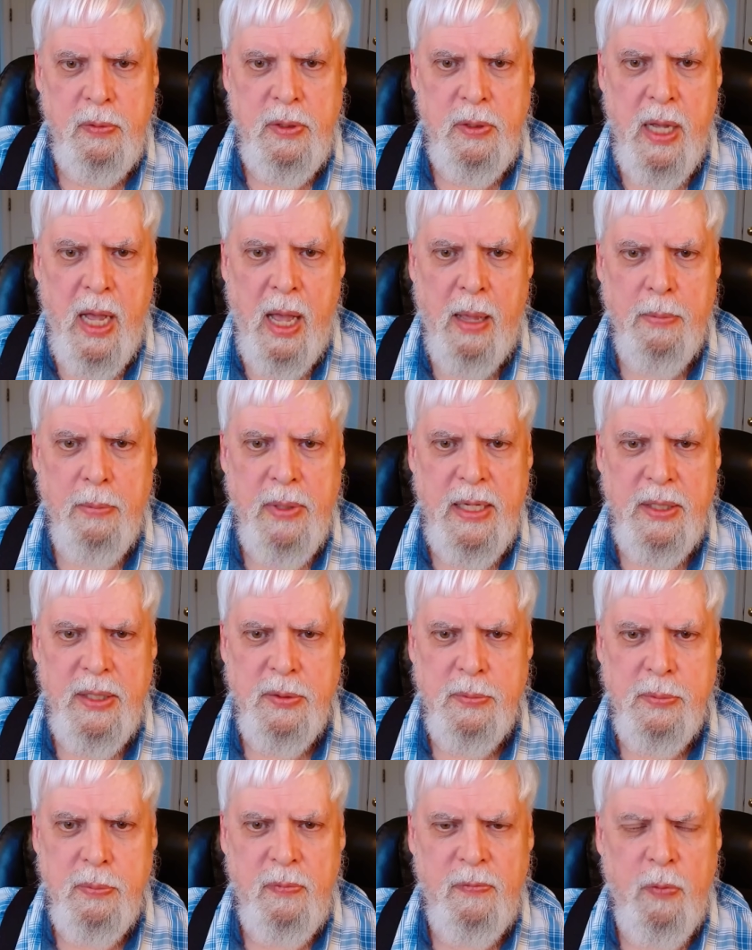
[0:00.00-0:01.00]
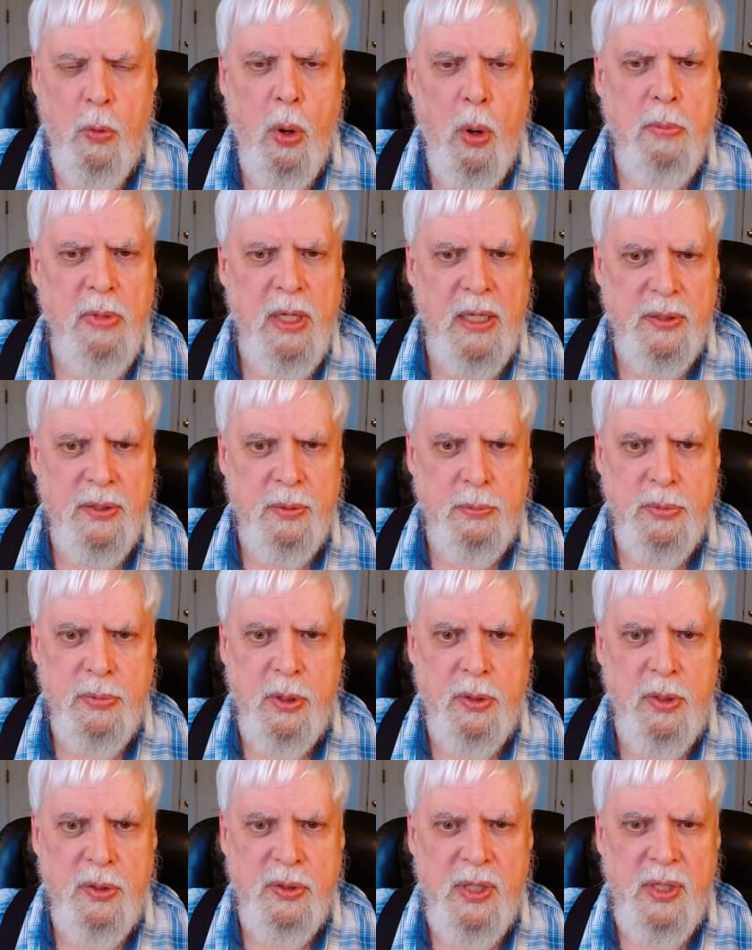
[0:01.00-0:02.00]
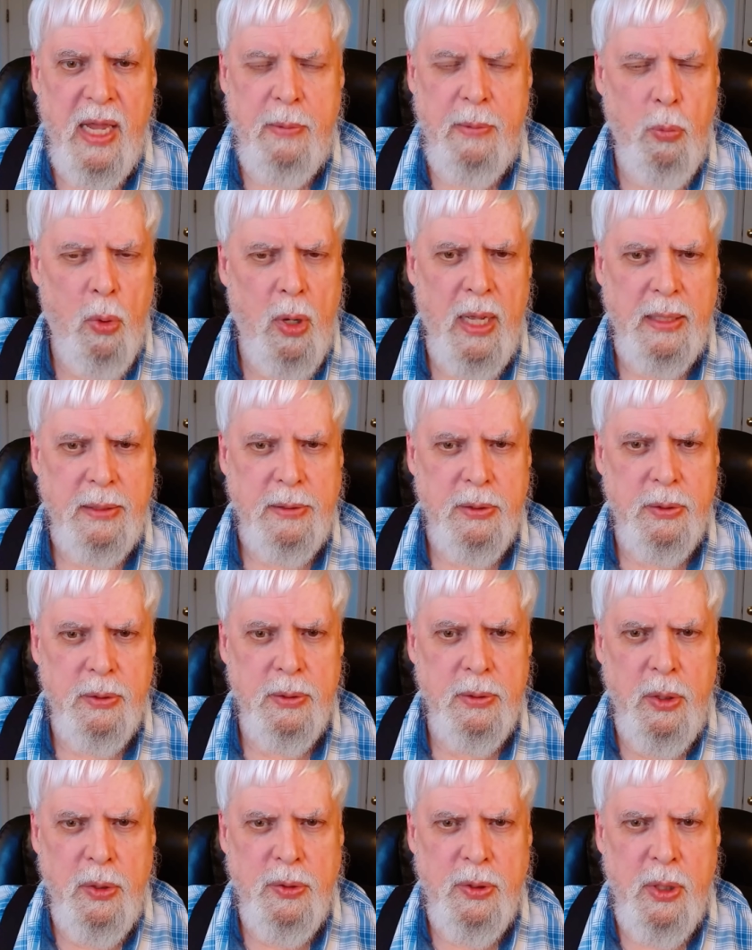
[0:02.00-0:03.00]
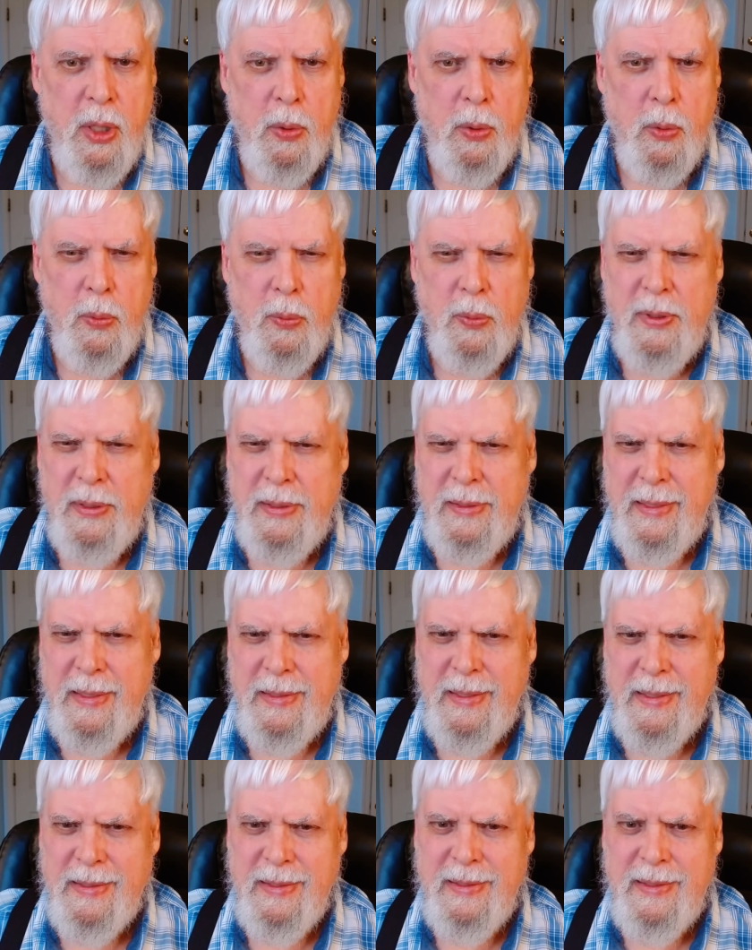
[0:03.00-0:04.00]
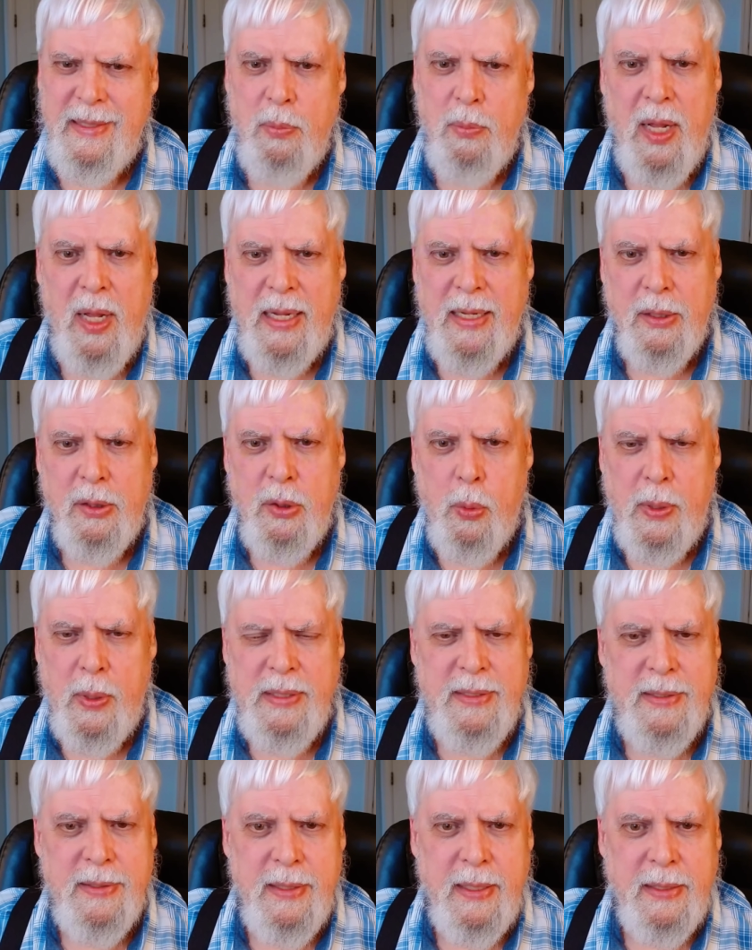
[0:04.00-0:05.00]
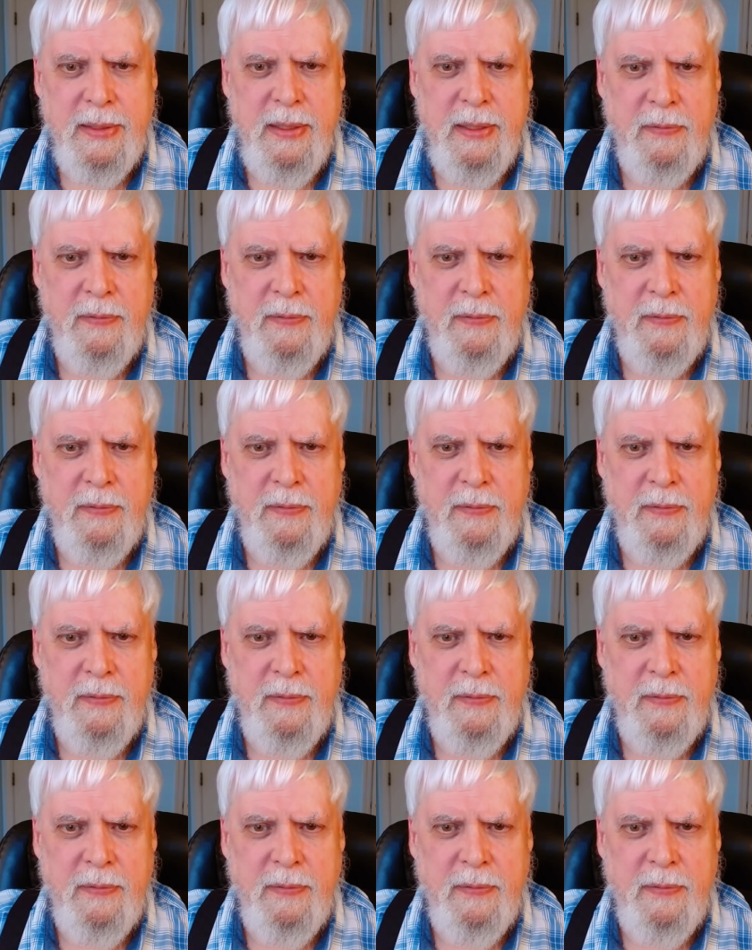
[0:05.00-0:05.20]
formalisms are the same ones. So that doesn't seem like a coincidence.